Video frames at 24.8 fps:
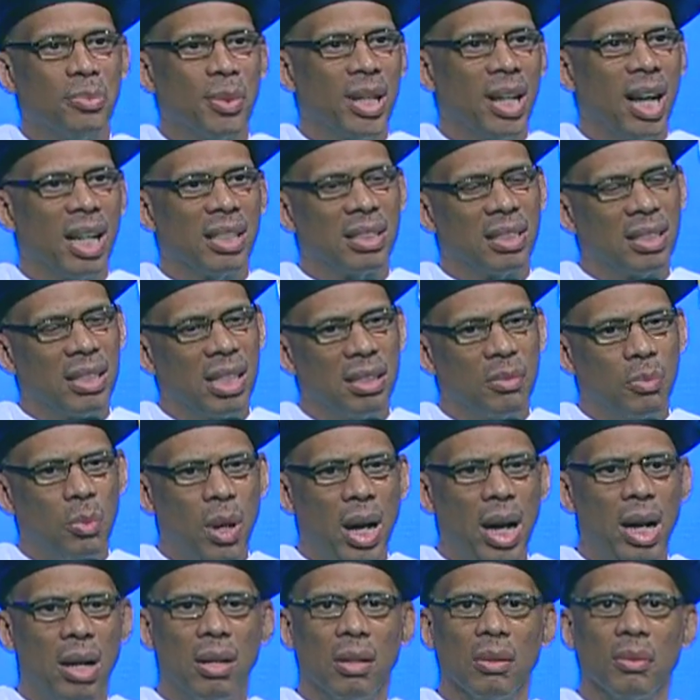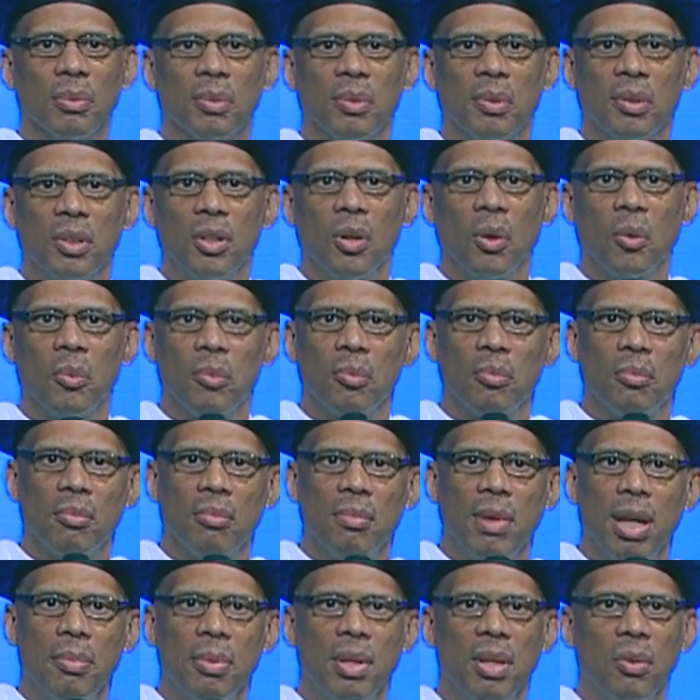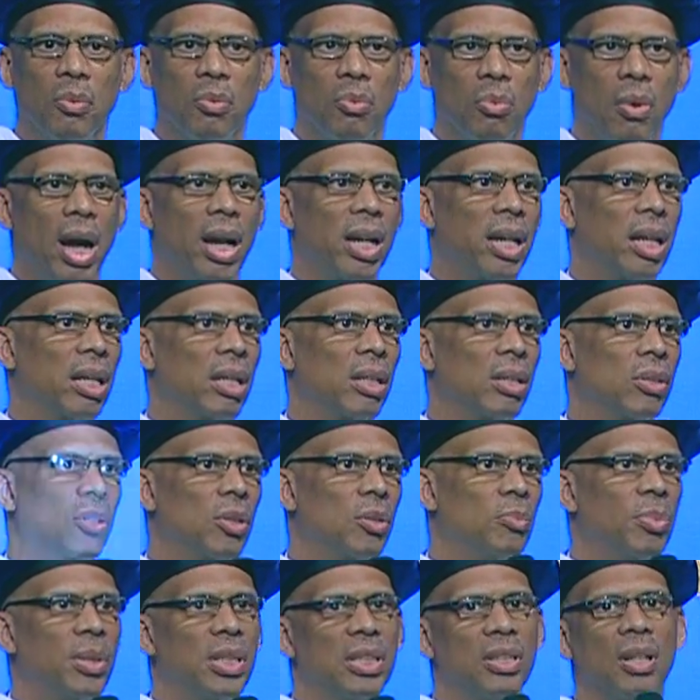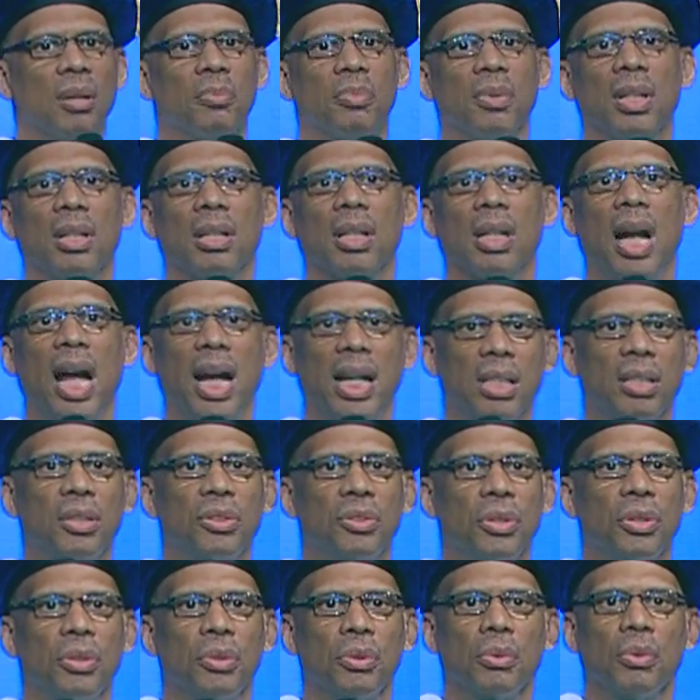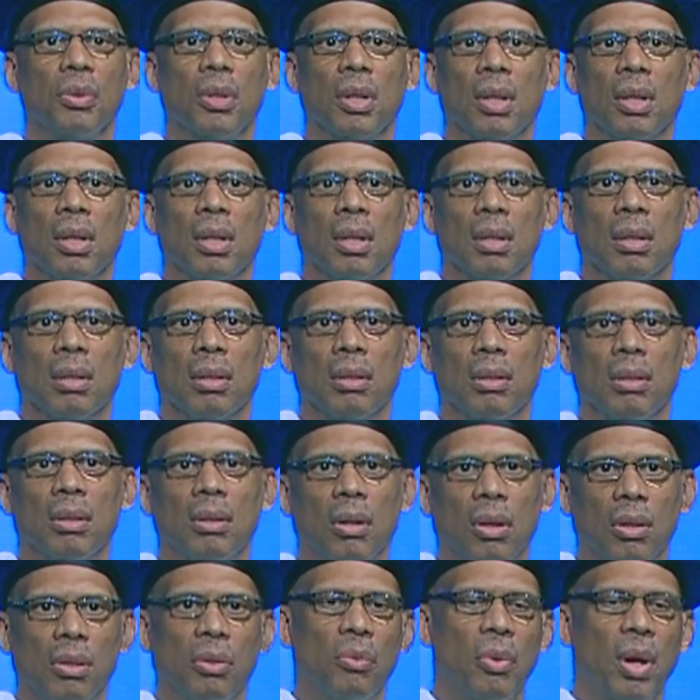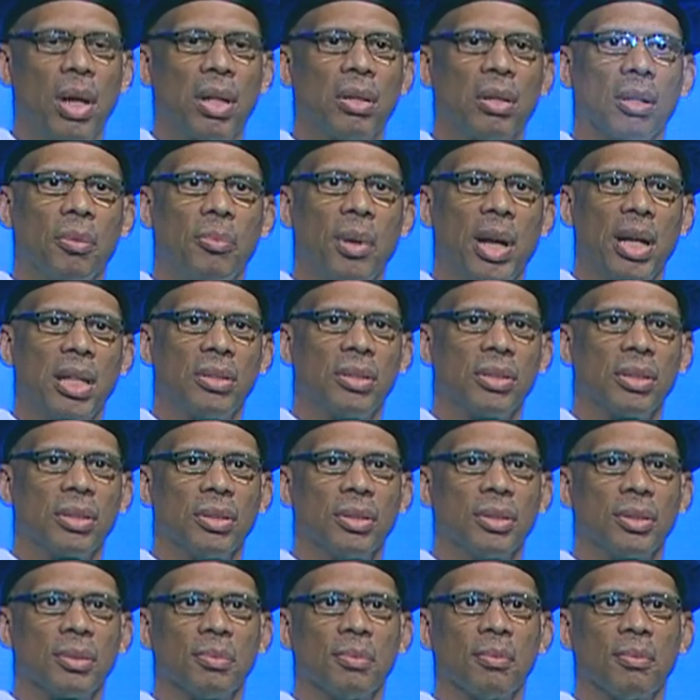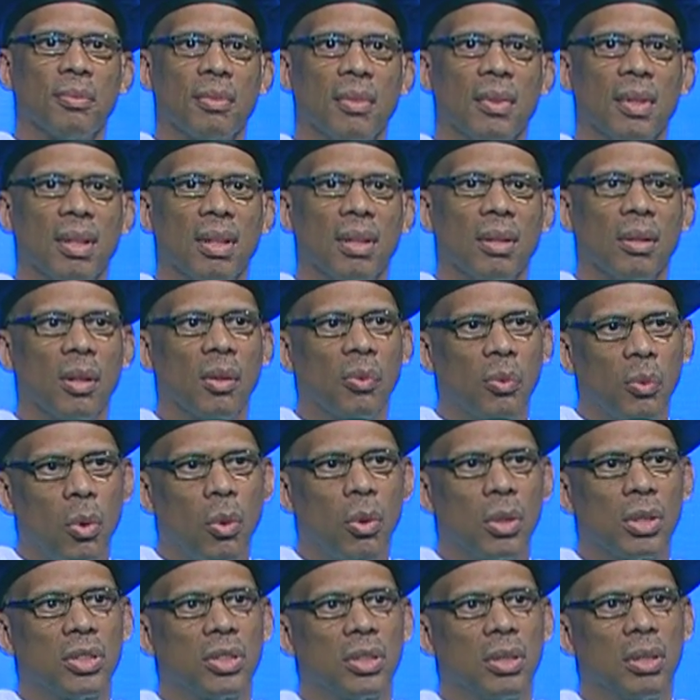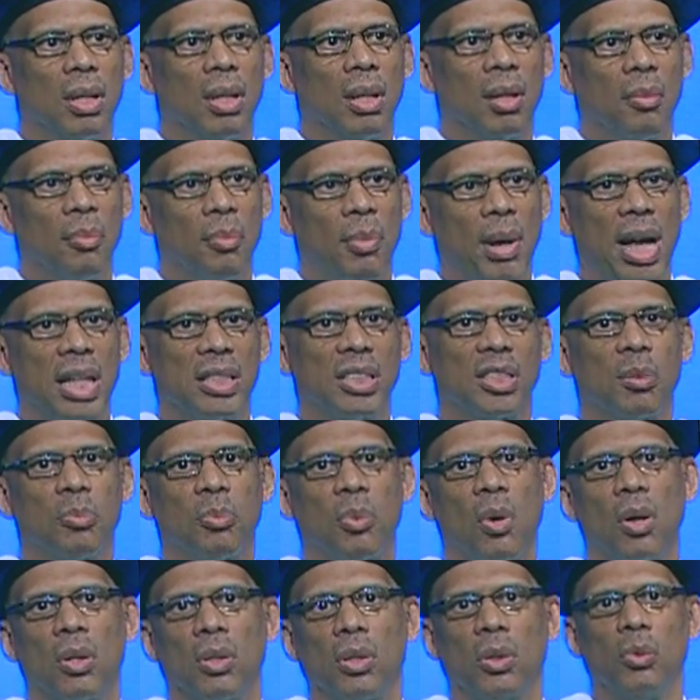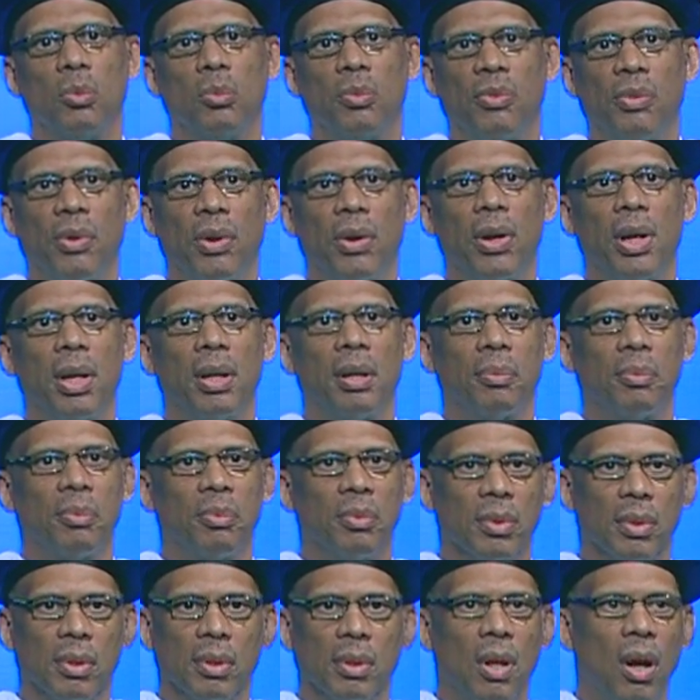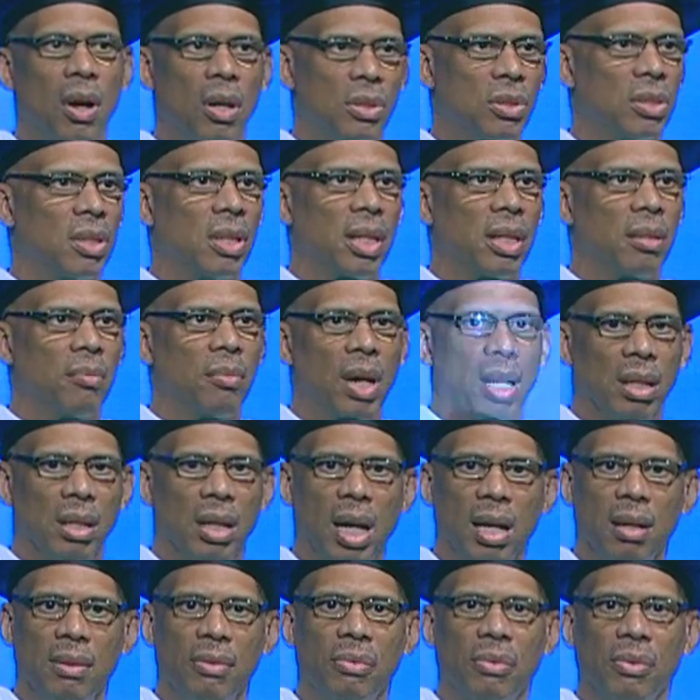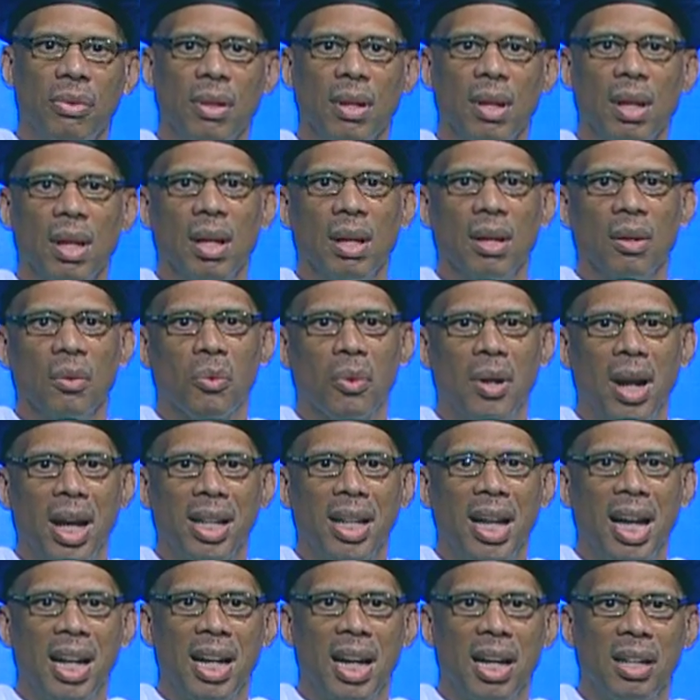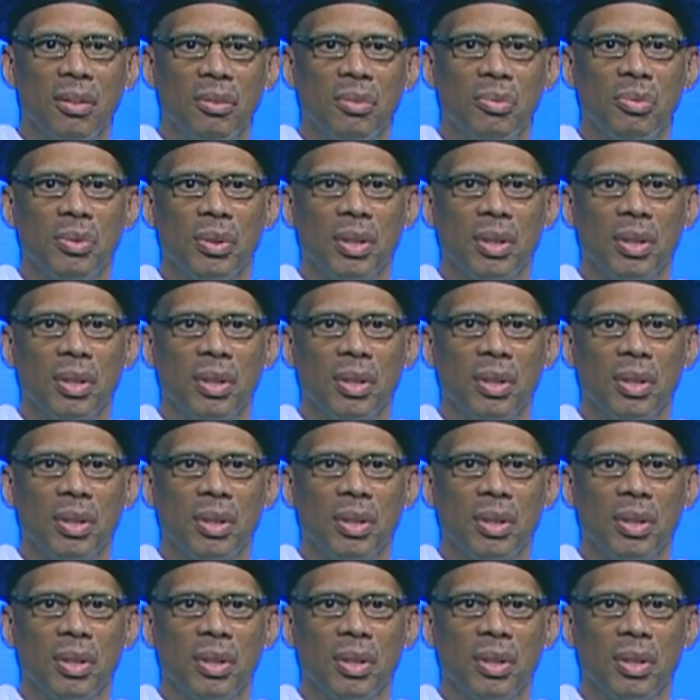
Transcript: me. I said, wow, maybe writing could be something that I could do on a regular basis. Well, of course, basketball loomed very largely in my life. When I got out of